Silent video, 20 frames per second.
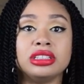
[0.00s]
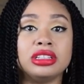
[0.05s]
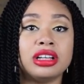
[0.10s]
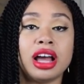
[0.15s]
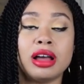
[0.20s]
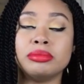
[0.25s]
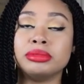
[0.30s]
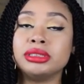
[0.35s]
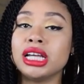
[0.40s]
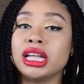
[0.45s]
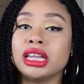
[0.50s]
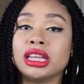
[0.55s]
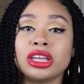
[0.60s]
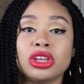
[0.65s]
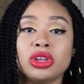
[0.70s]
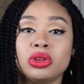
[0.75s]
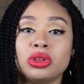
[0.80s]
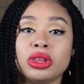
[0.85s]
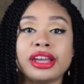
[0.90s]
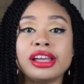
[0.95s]
I'm
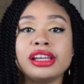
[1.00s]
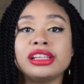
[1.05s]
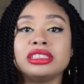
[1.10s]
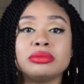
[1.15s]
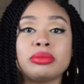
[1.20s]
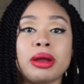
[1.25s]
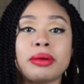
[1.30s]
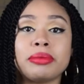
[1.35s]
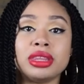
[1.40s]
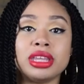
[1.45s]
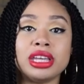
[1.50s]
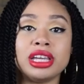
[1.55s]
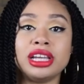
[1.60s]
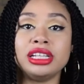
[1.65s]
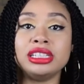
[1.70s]
telling you like it's probably the